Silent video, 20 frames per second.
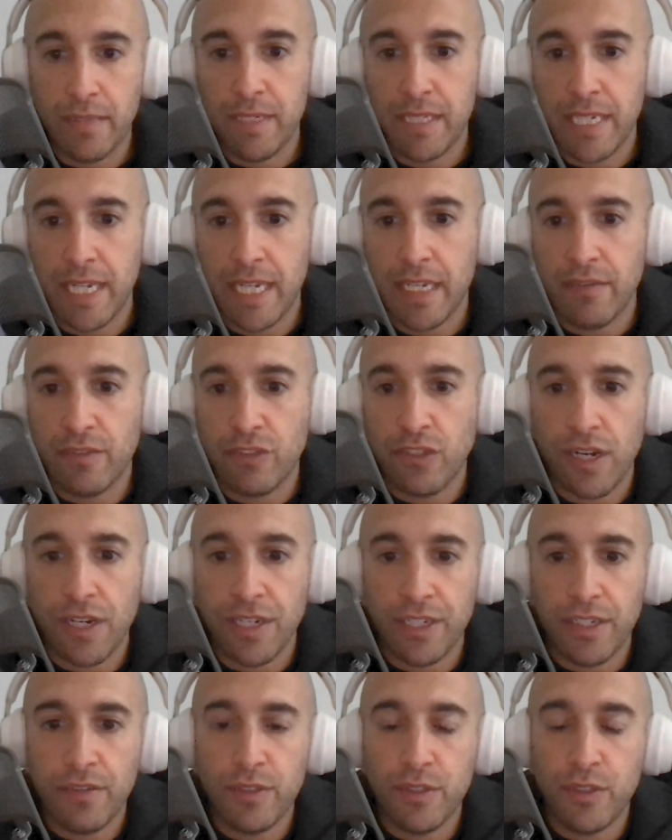the mistake of trying
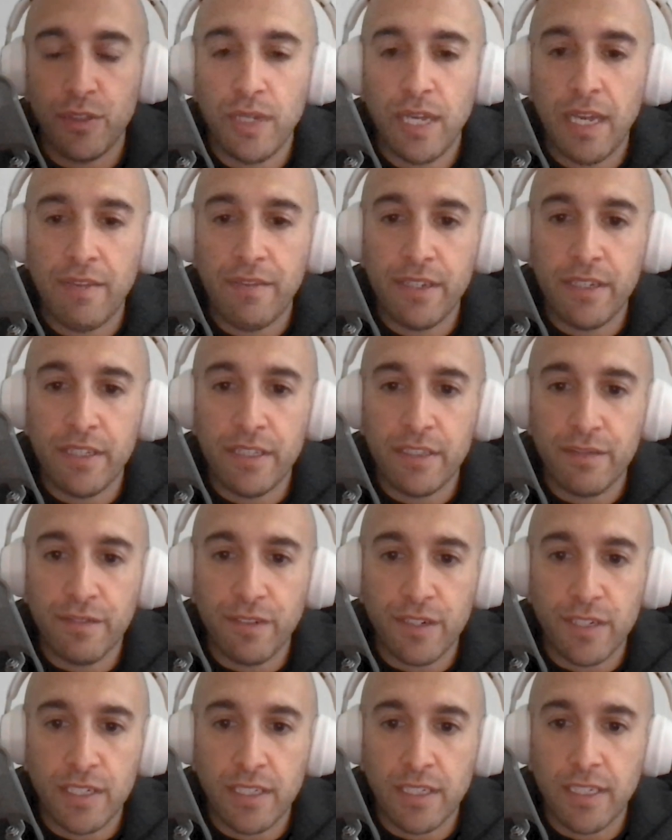to go too heavy on the
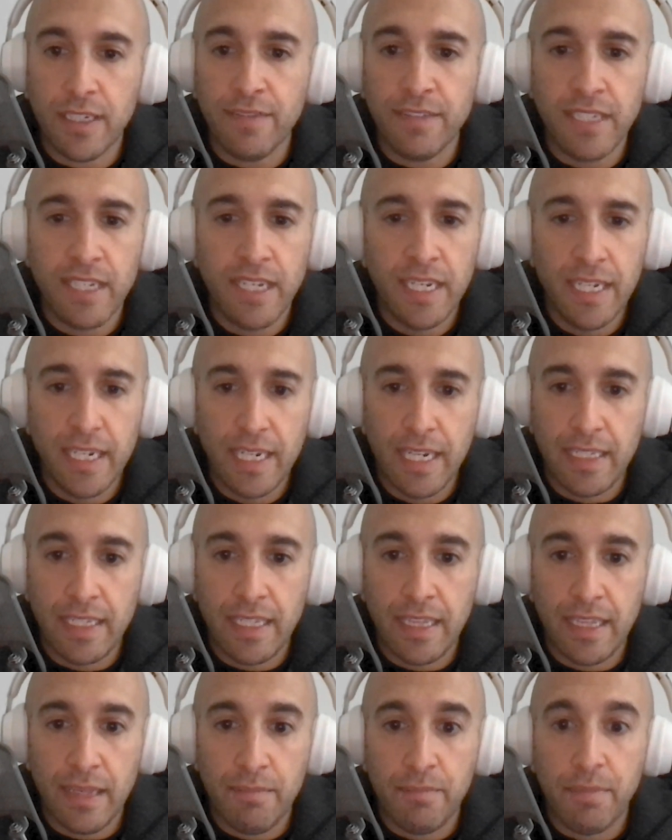first lift and
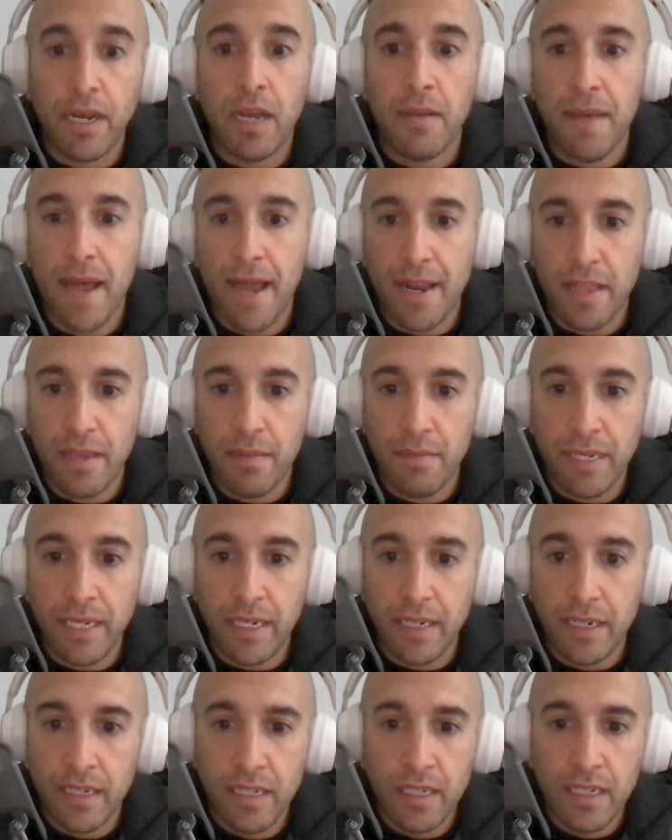then they bomb out of the
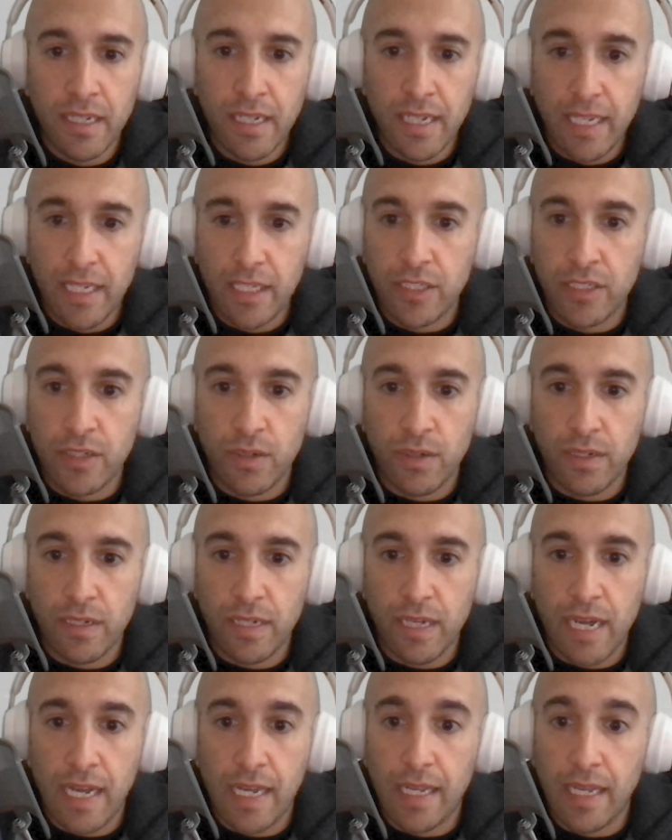meet. And
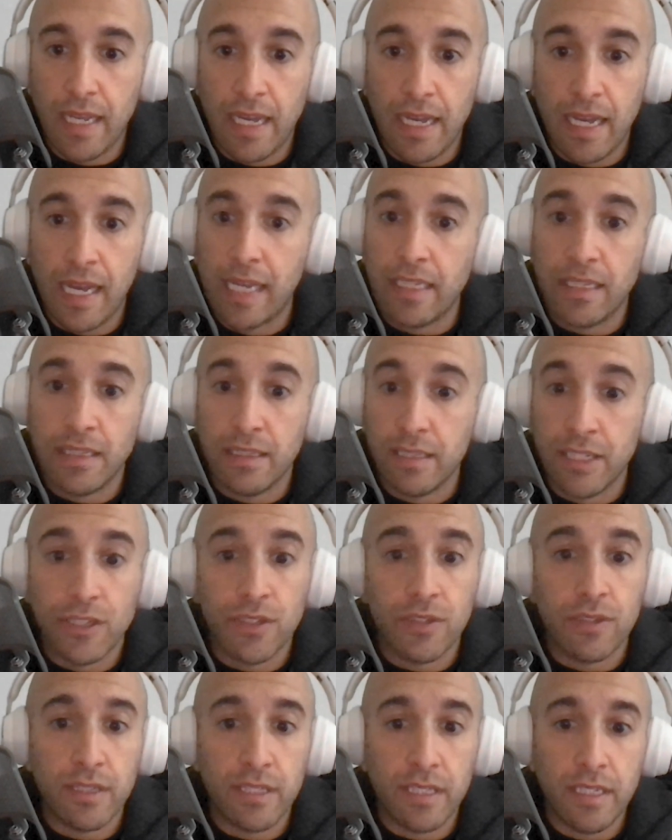so I
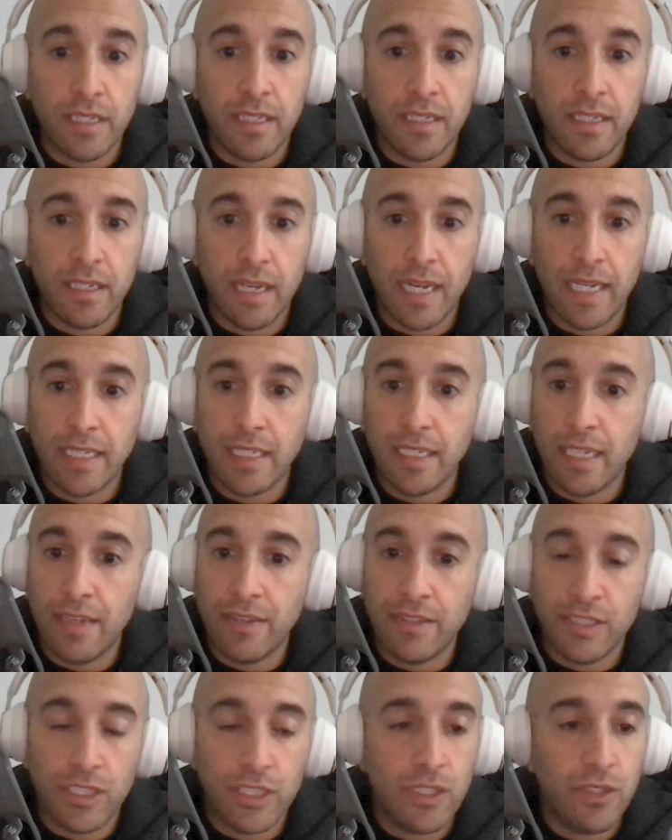literally,
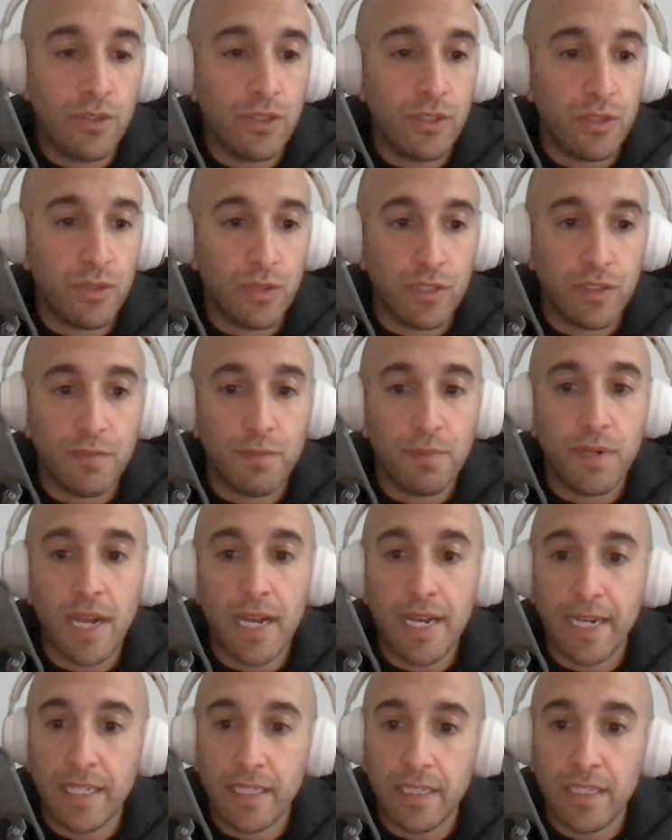as a huge source of
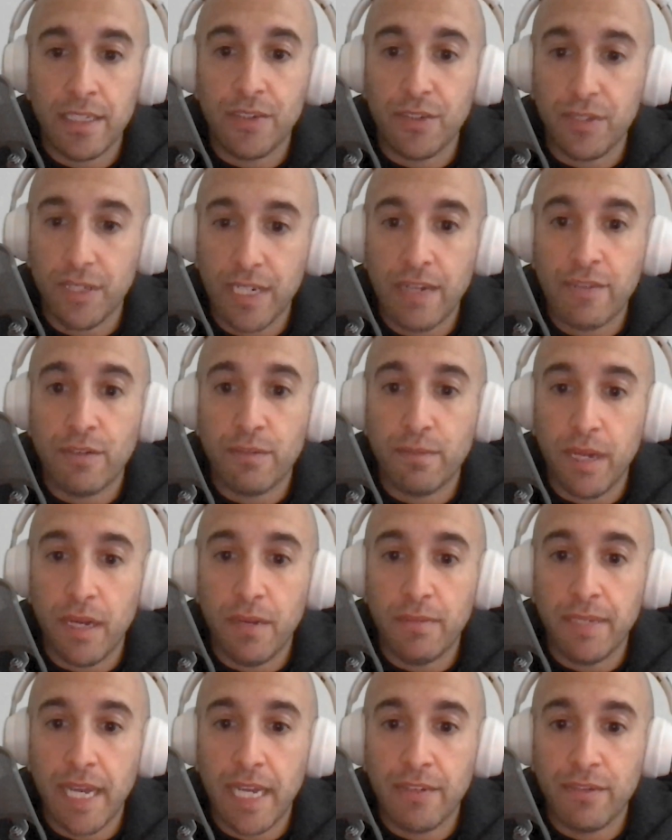pride, I literally never
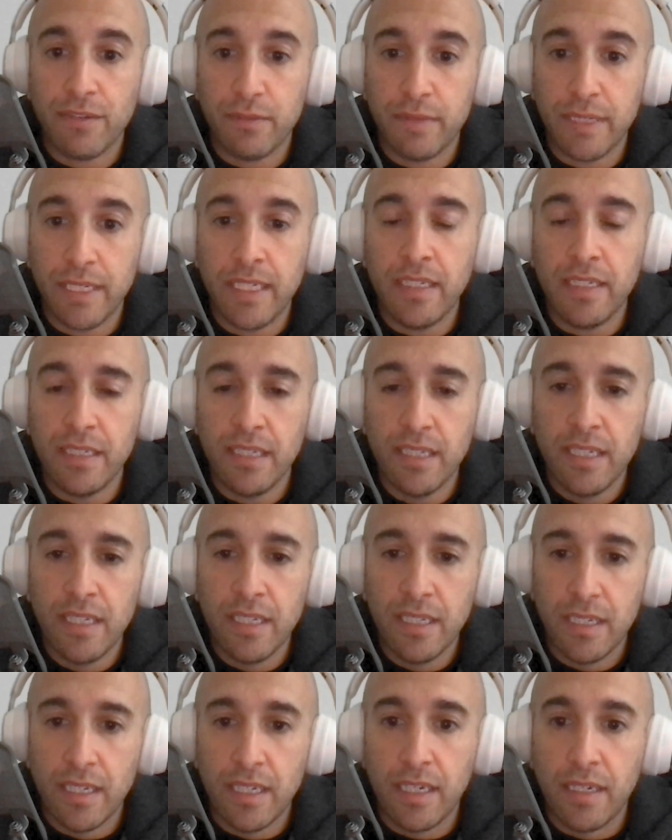bombed out of a meet
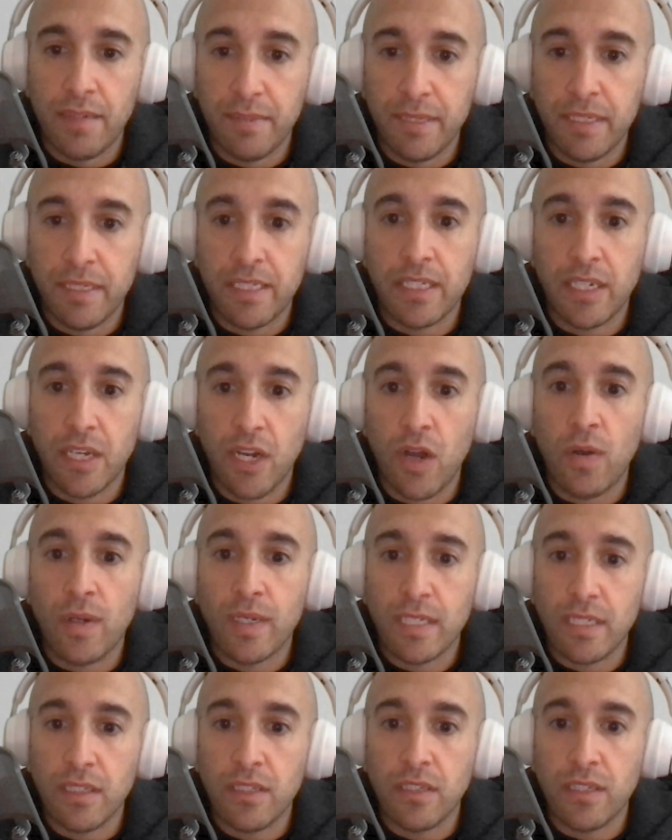because I
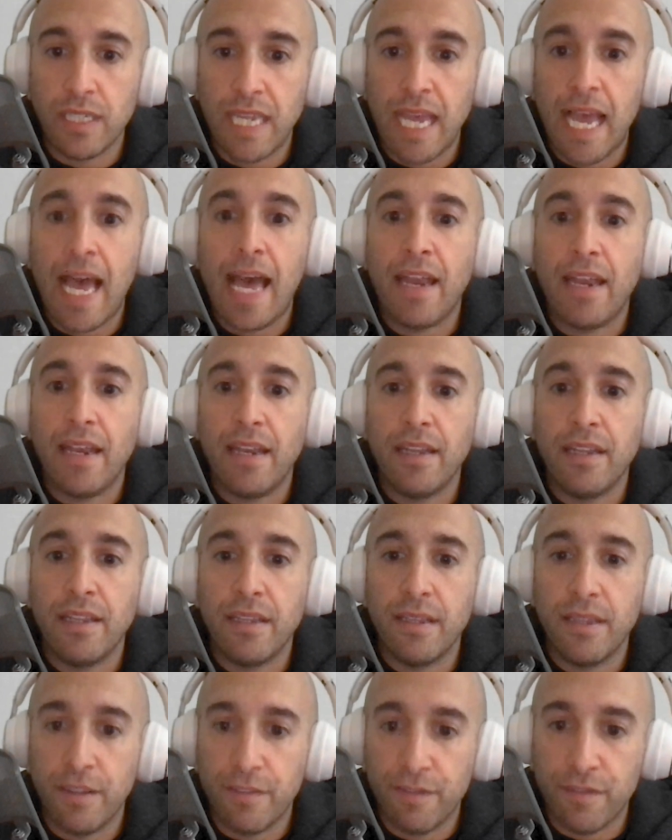always looked at
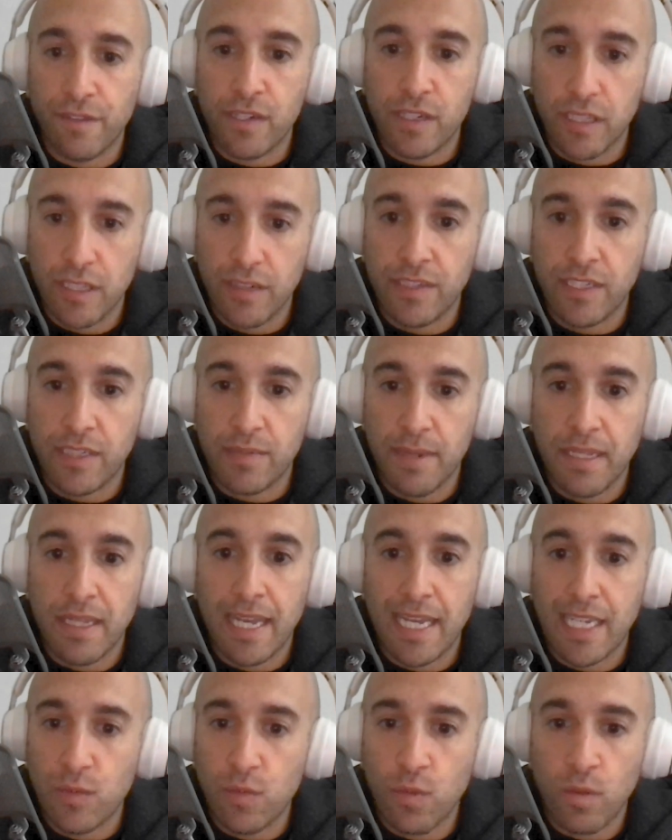the first lift as my
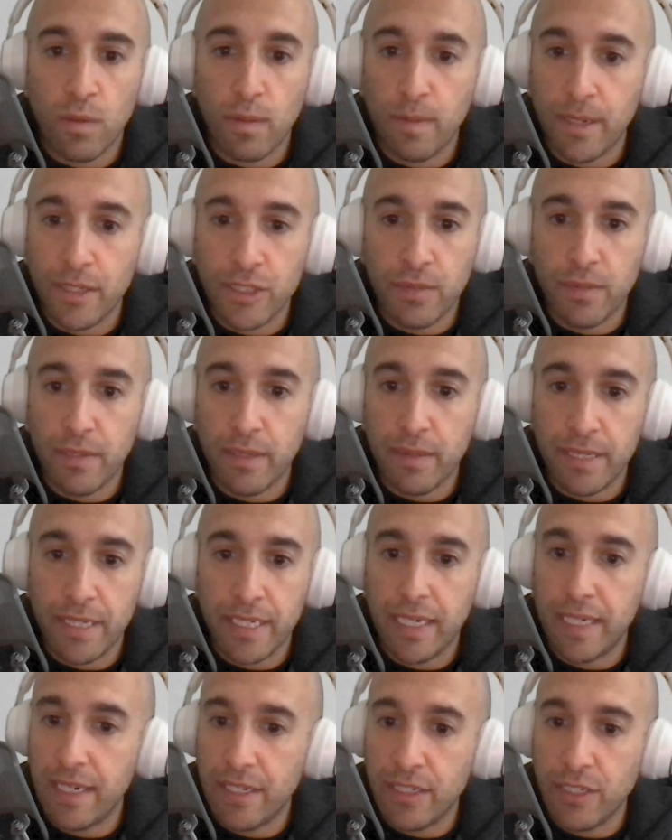last warm up. I should be able to
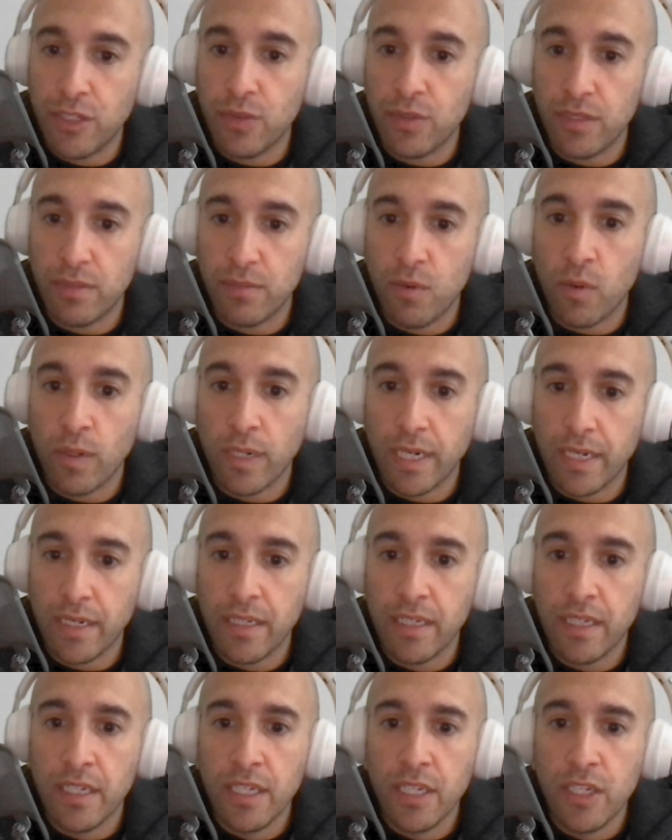hit it at 2 a.m.
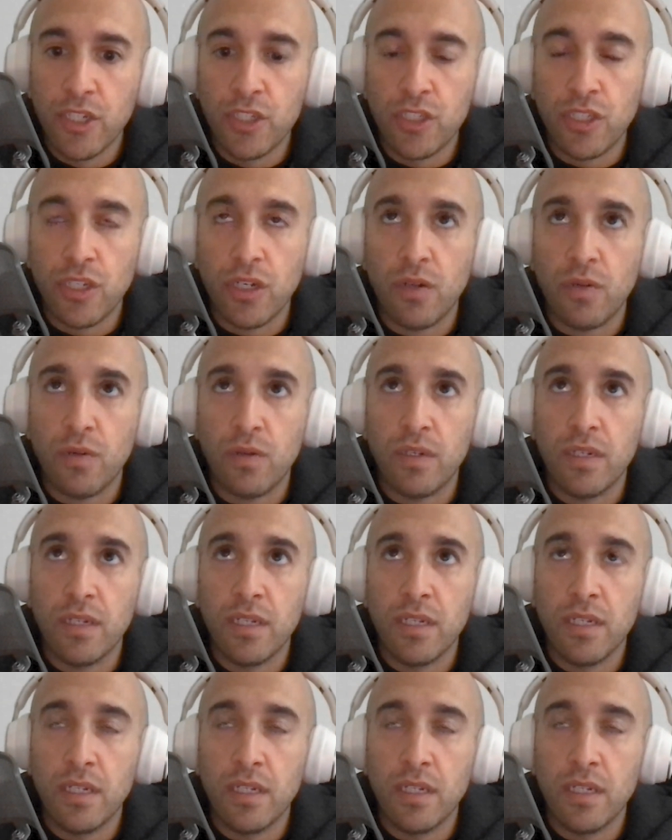So